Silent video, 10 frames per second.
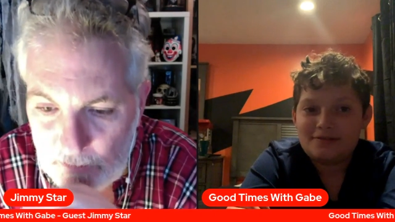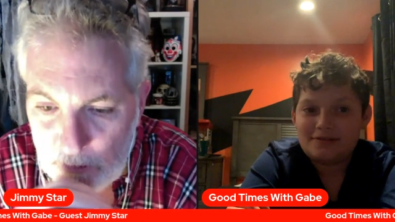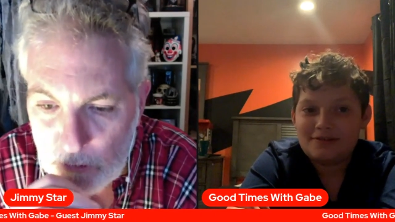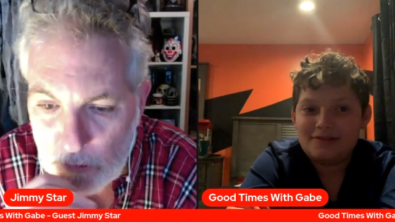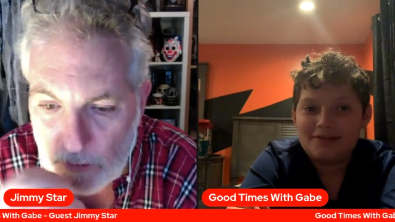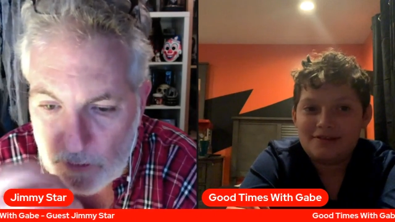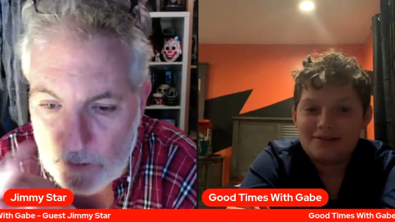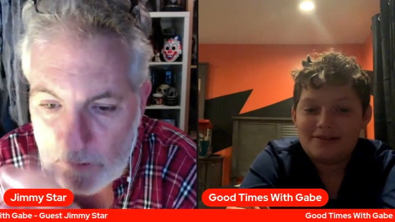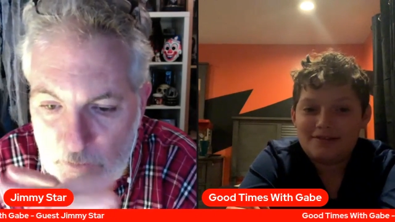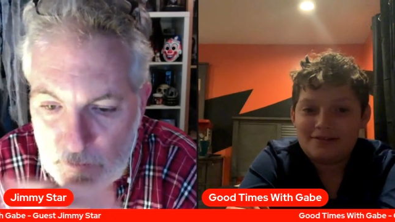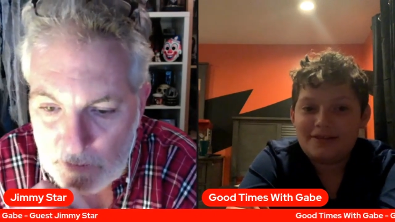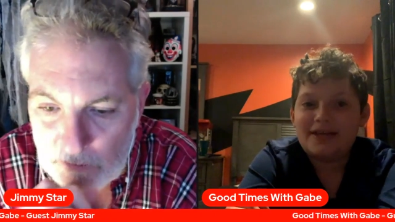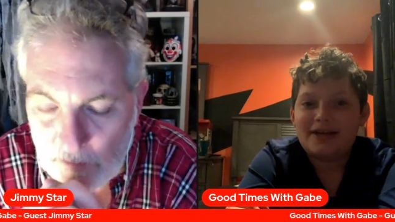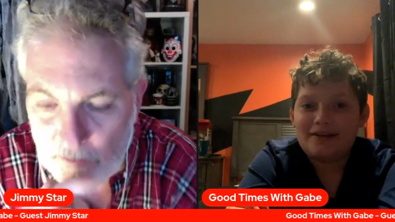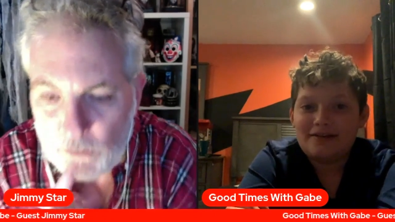Speaker 1: New York, he's
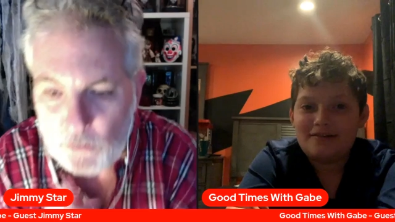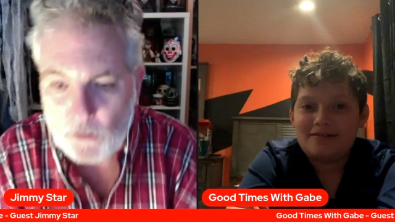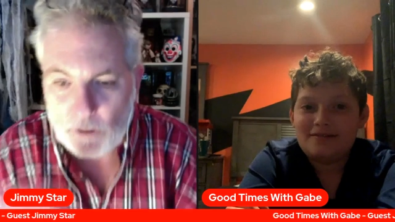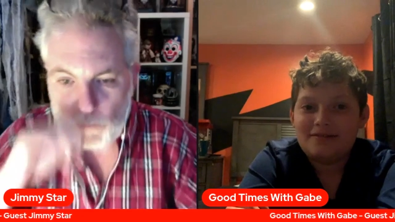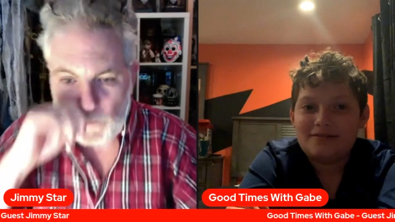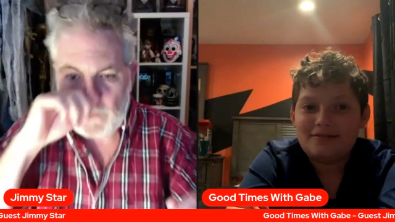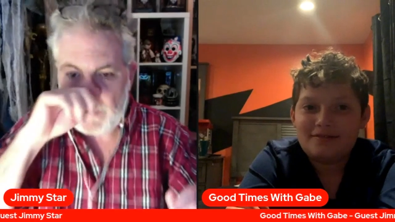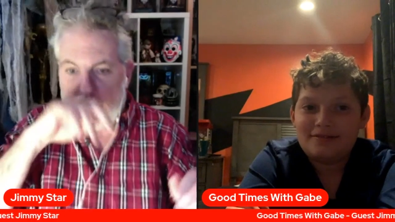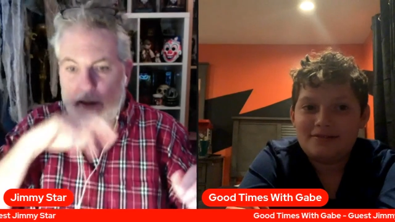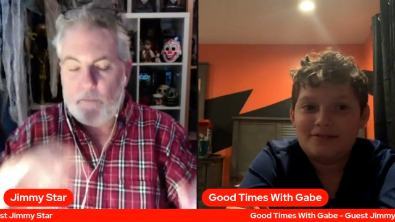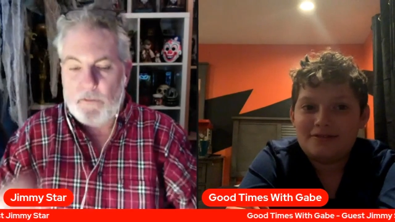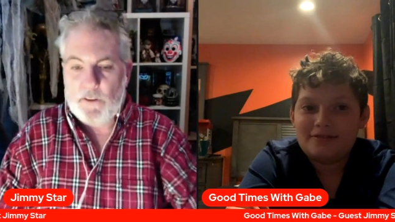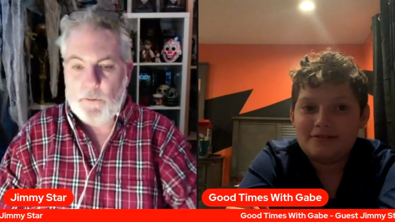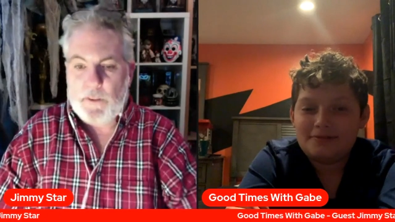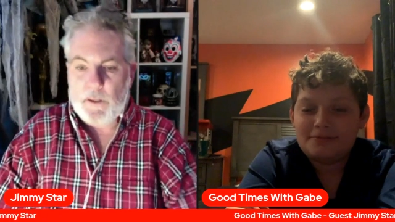yeah. on the New York one. Yeah, I'm
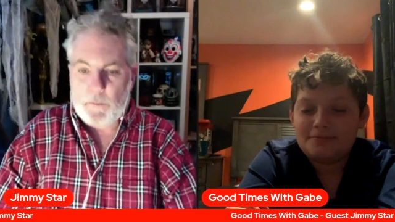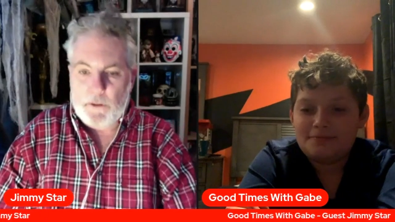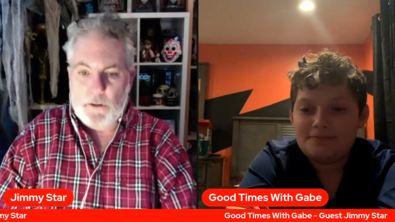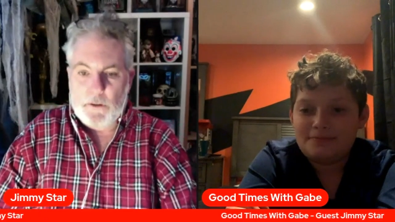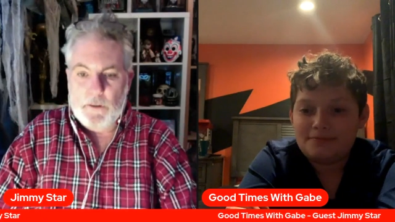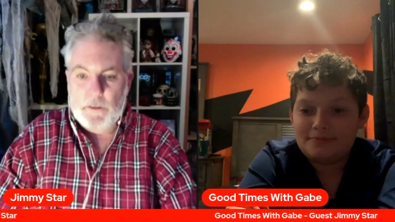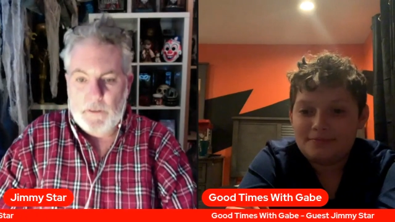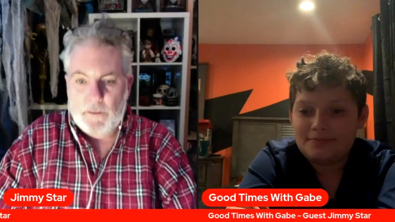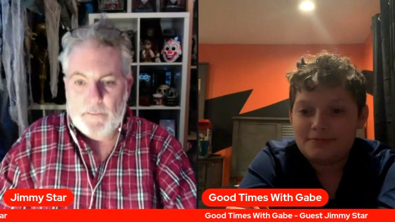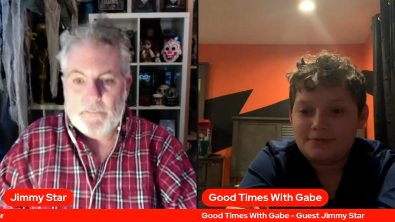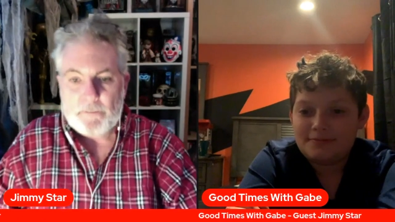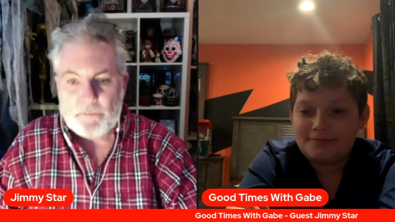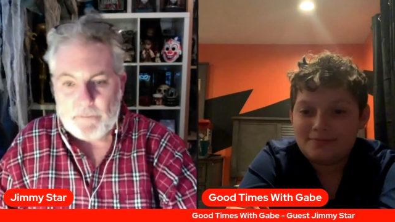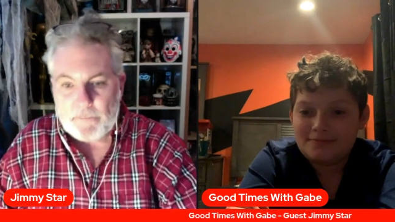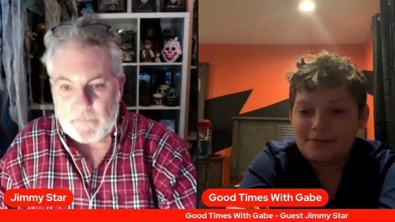friends with him too.
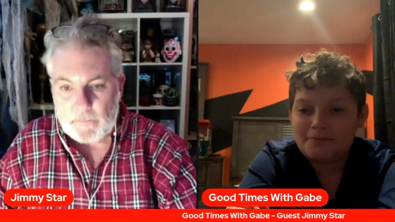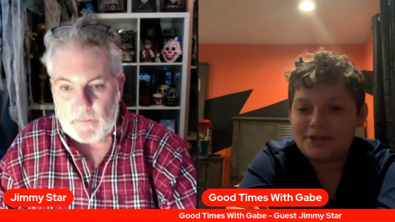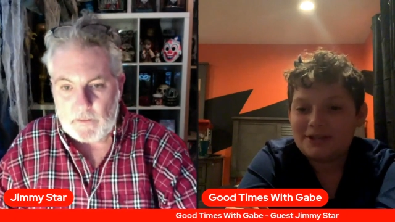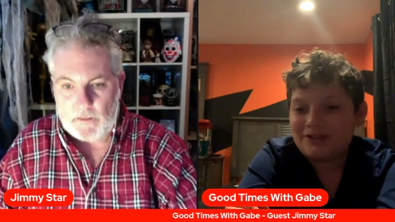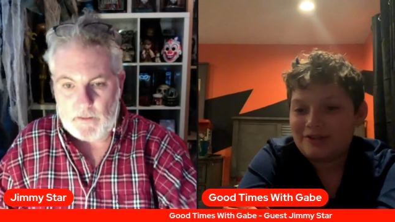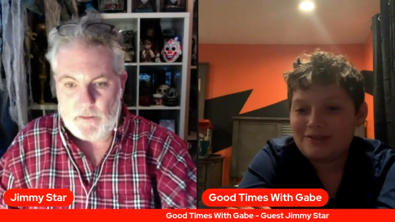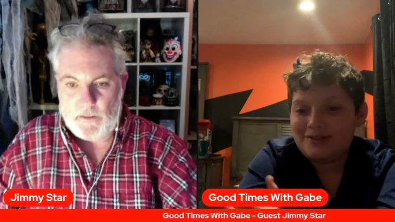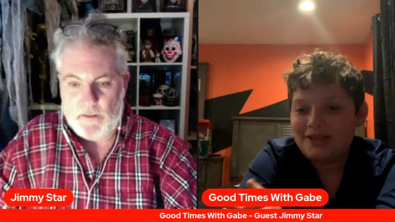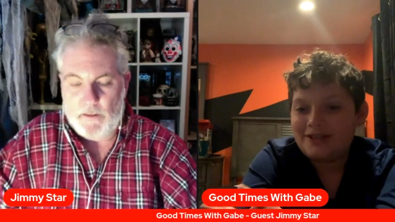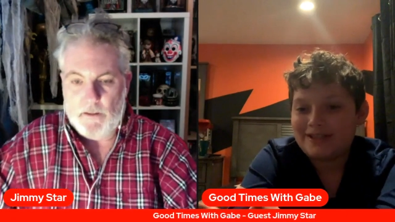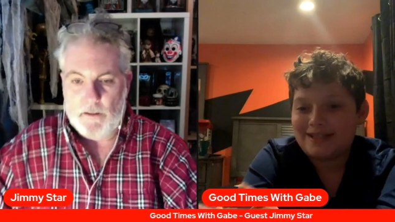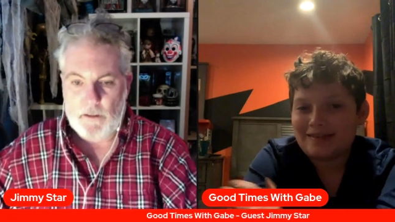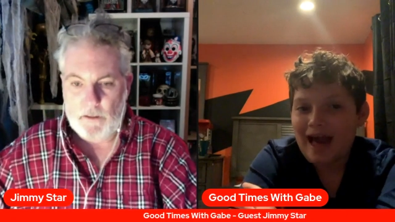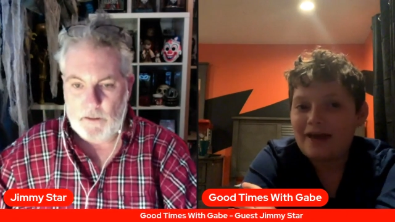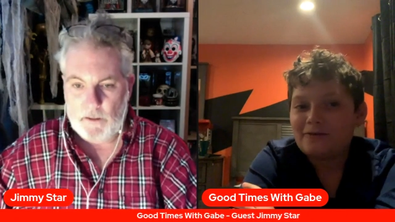
Speaker 2: I'm pretty sure he does a
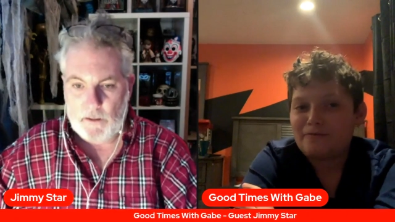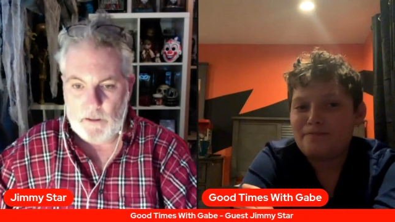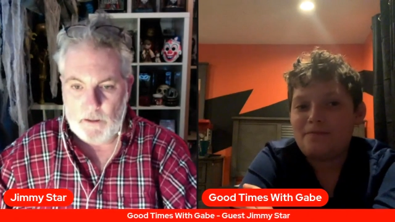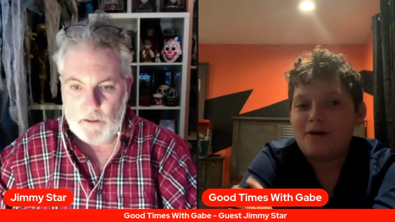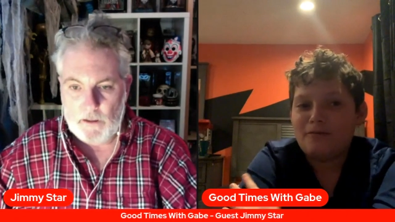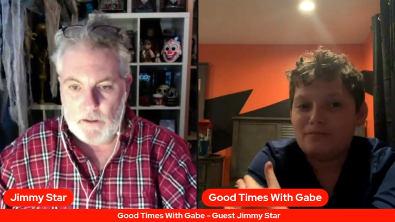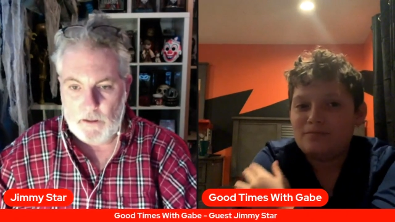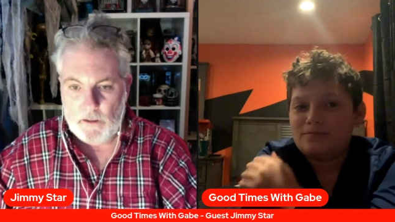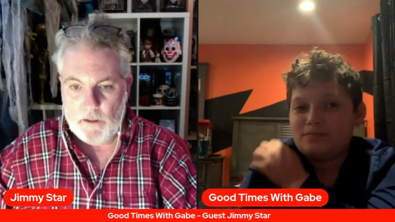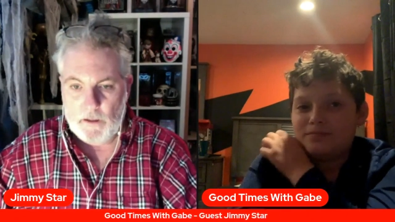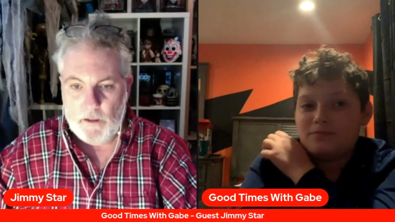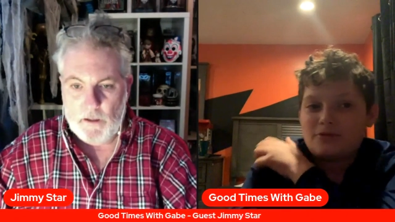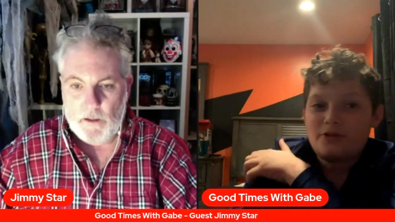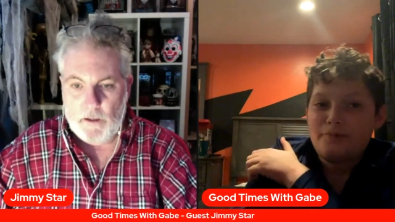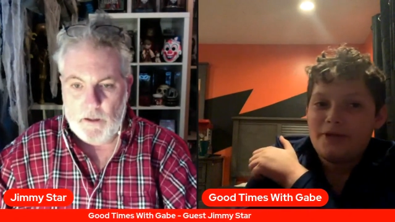lot of um,
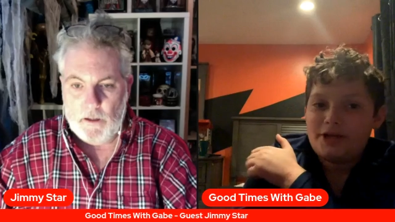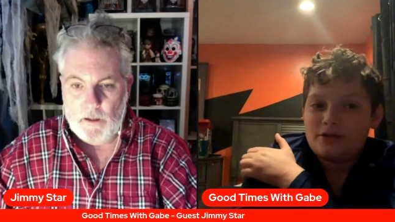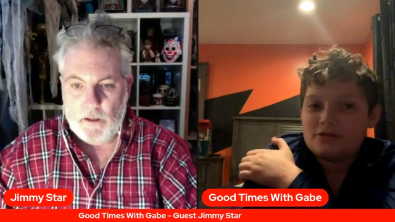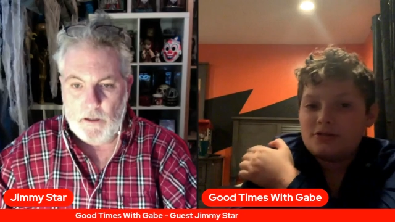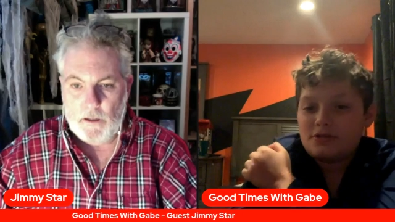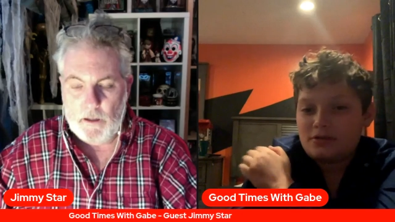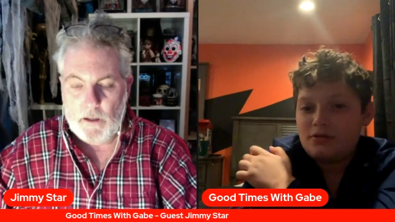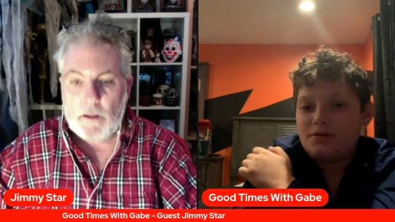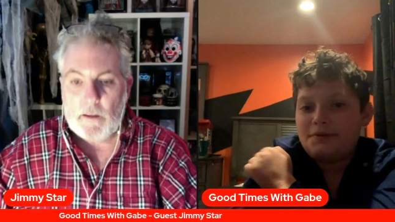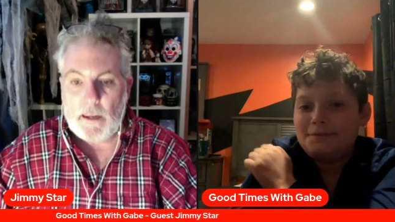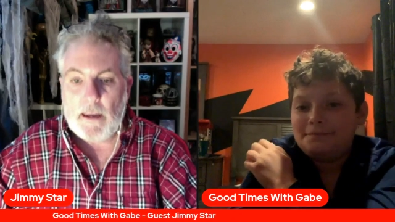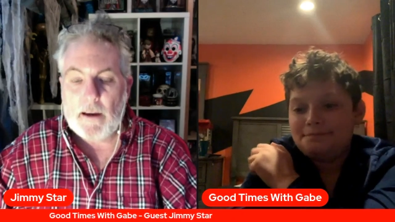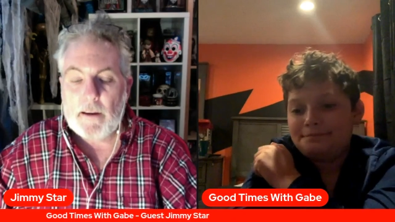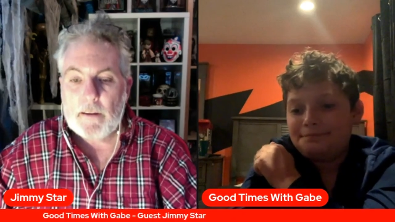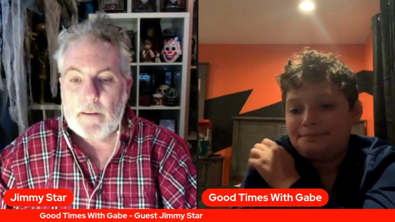the biddings.
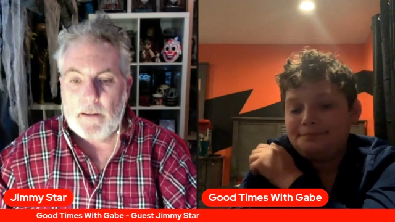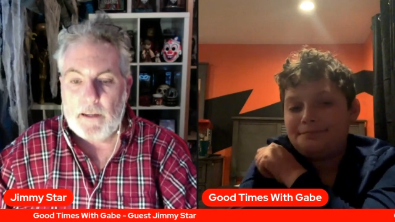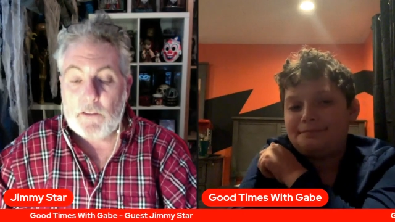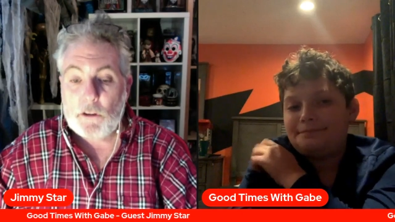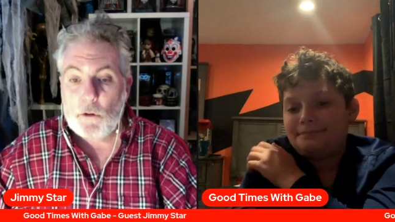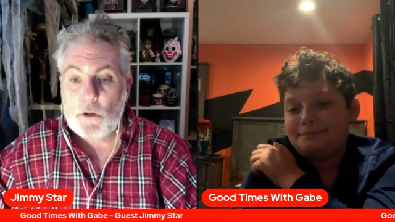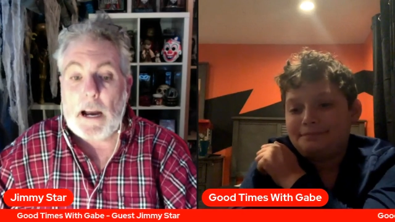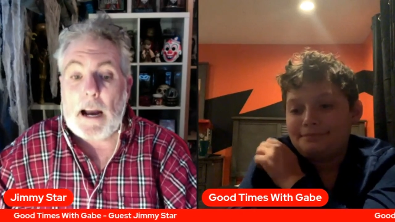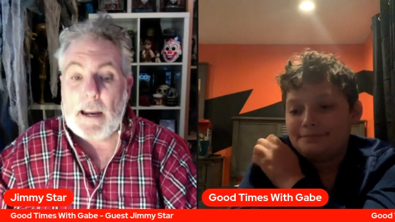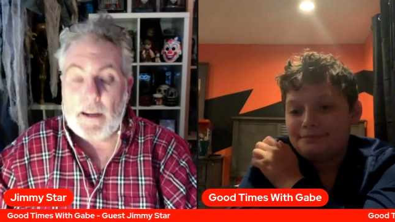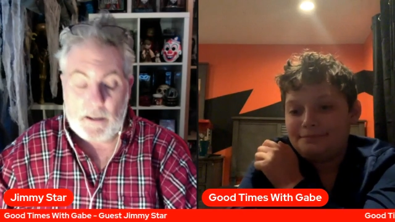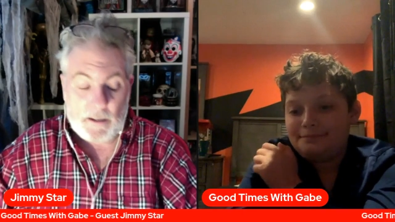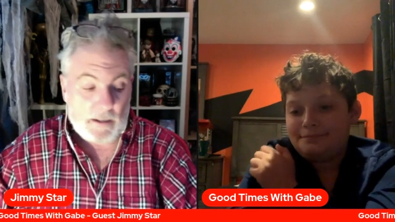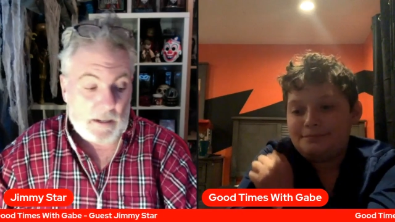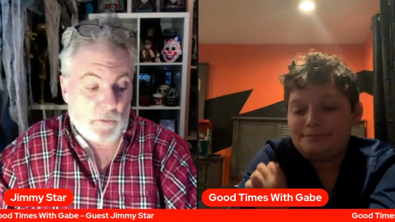
Speaker 1: Yeah, he's a cool guy. Uh, he